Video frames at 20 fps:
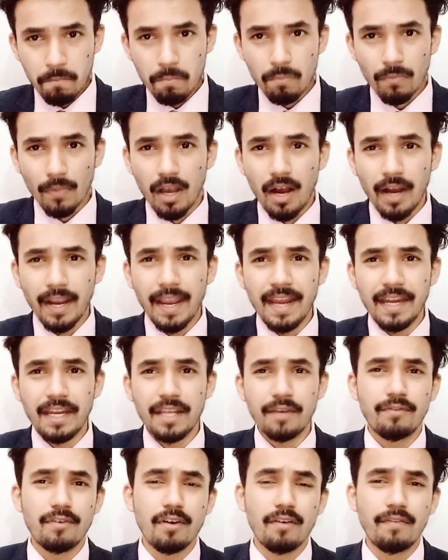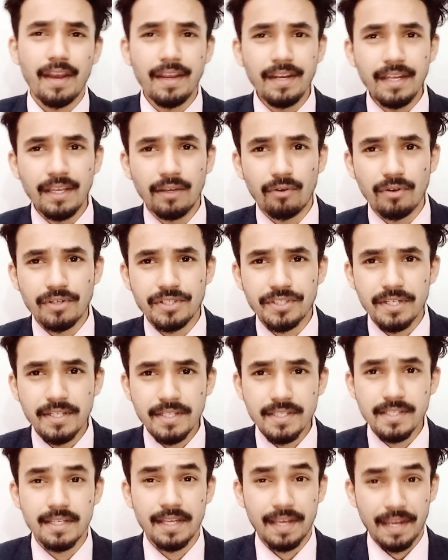Again, if you have any
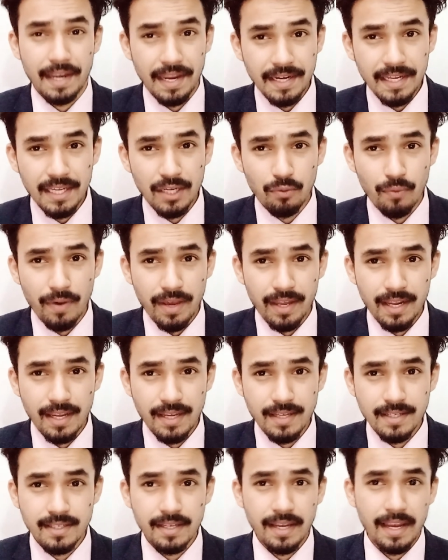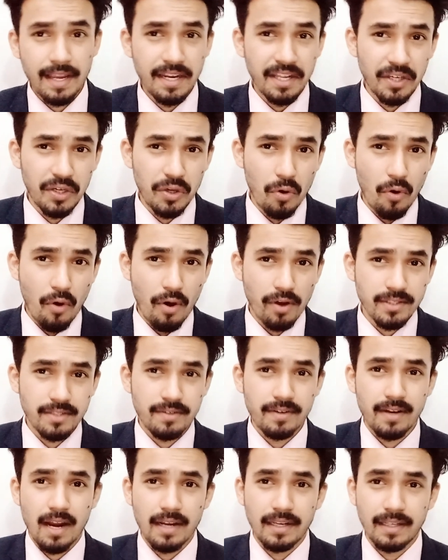questions, any queries, any cures
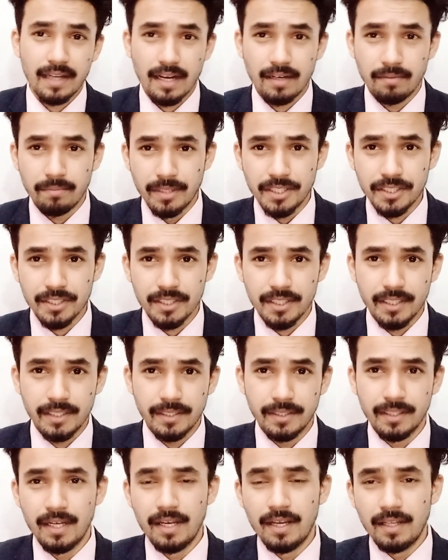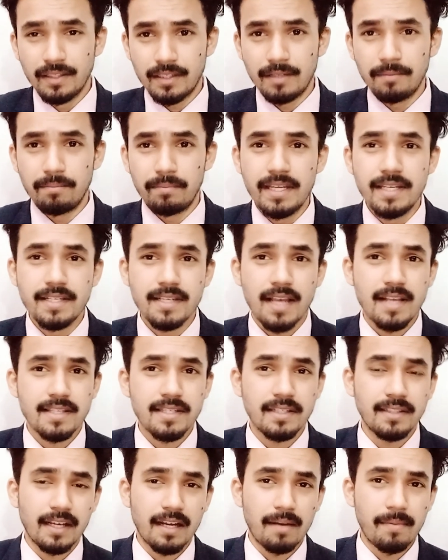regarding admission, then please ask
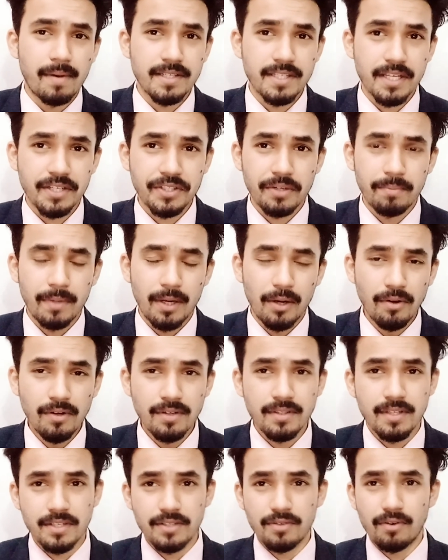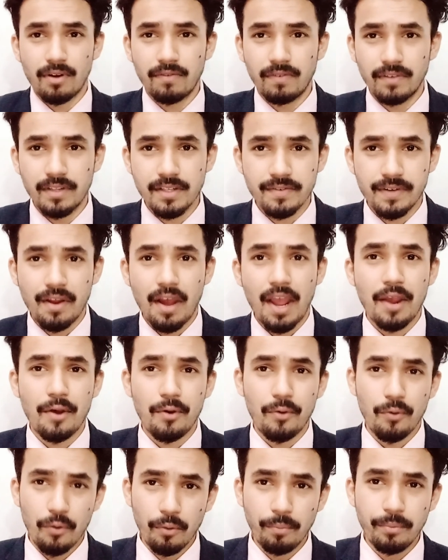in the comment section below. This is all for this video. I
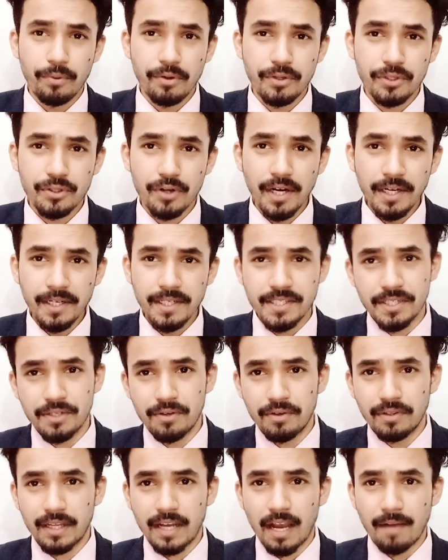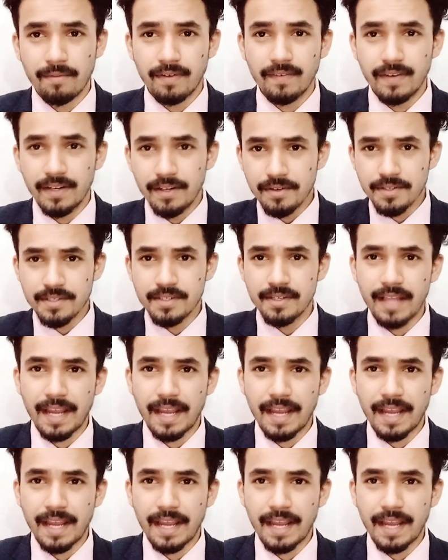hope you enjoyed. See you in the coming videos.